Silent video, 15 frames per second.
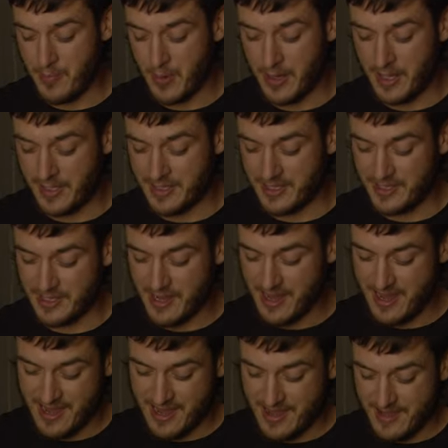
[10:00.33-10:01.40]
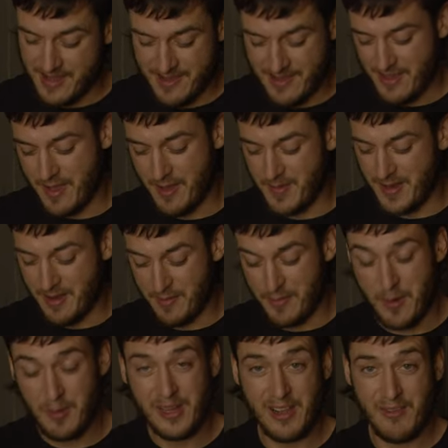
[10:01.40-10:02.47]
but it's, I mean, I'll
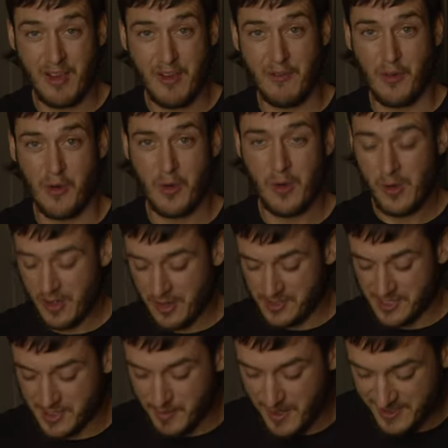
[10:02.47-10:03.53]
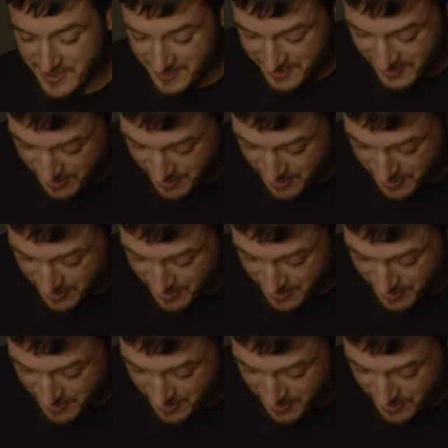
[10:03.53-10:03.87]
probably give it a four. I was expecting it to